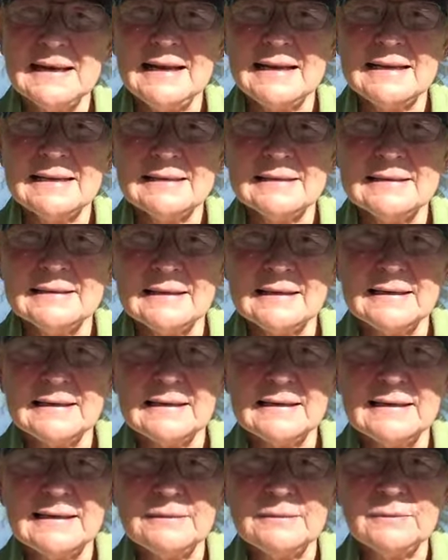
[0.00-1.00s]
and
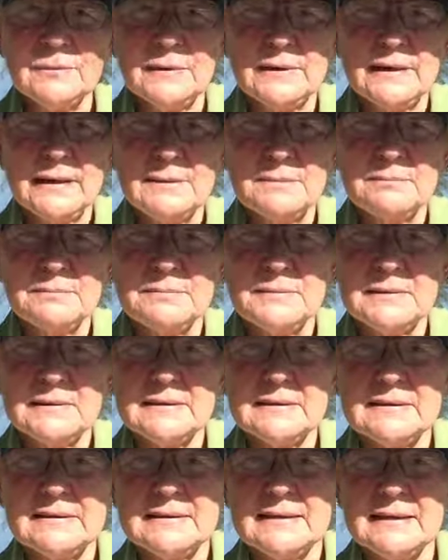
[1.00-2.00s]
it went up
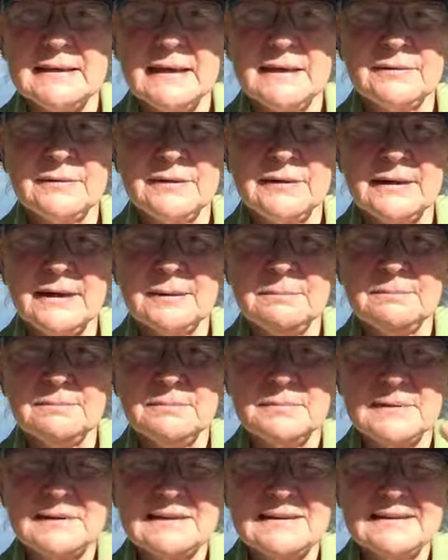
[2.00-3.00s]
and down and up
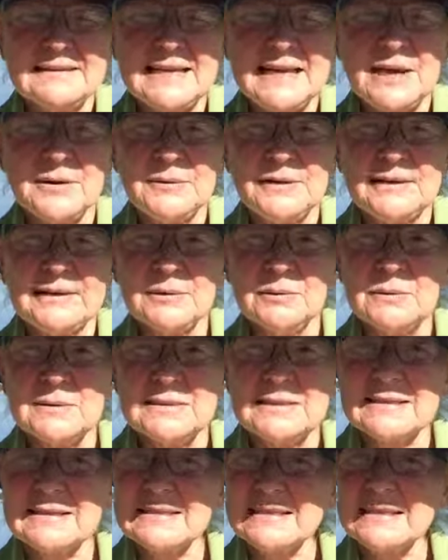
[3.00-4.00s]
and down, and it
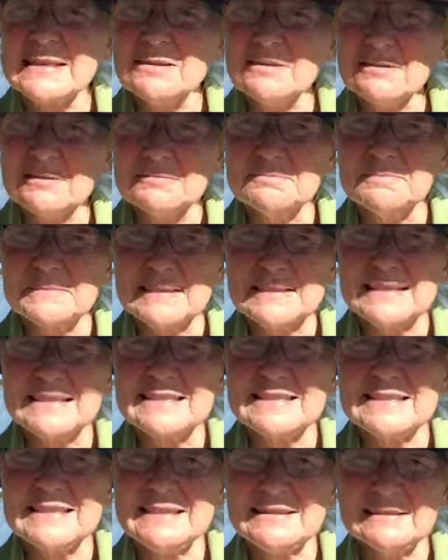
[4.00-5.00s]
was a seal. There's a
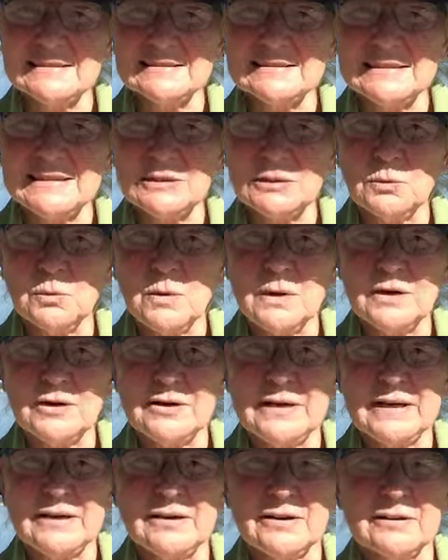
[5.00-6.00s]
seal in the
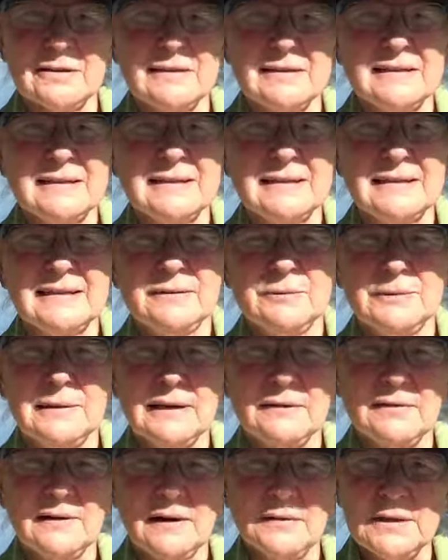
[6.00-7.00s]
water here. I
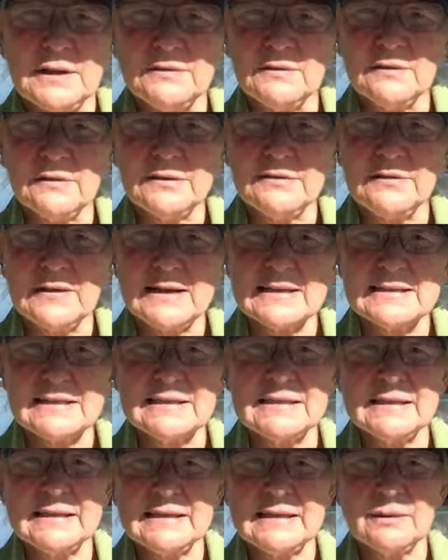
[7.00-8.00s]
found that very
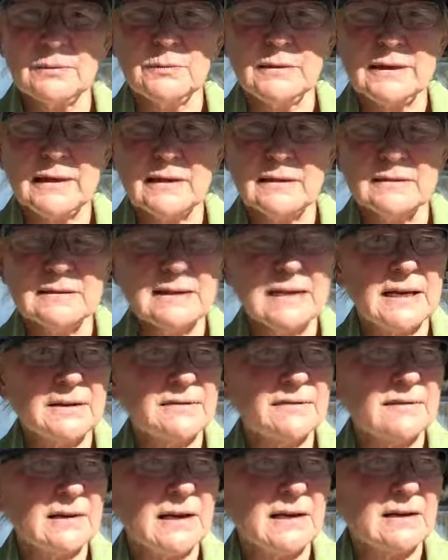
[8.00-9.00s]
fascinating. We aren't that
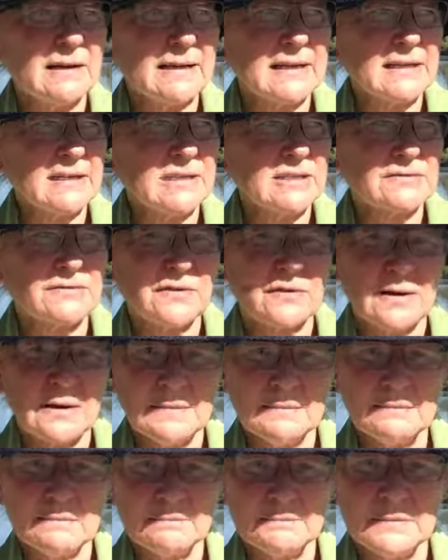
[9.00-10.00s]
far, I guess,
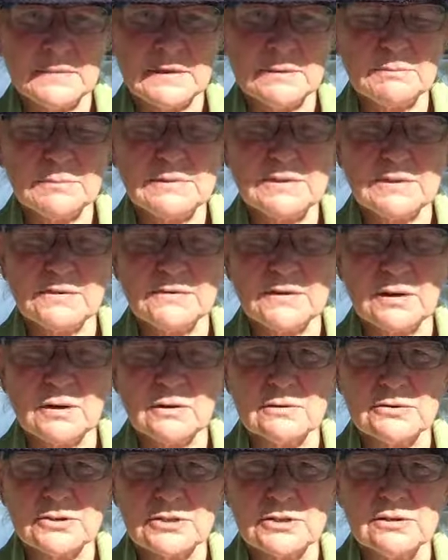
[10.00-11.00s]
from the Pacific
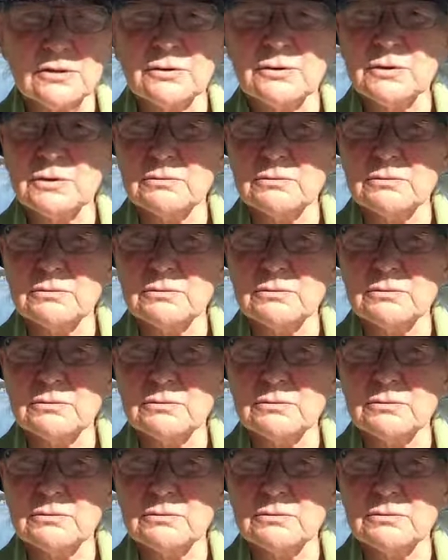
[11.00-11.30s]
Ocean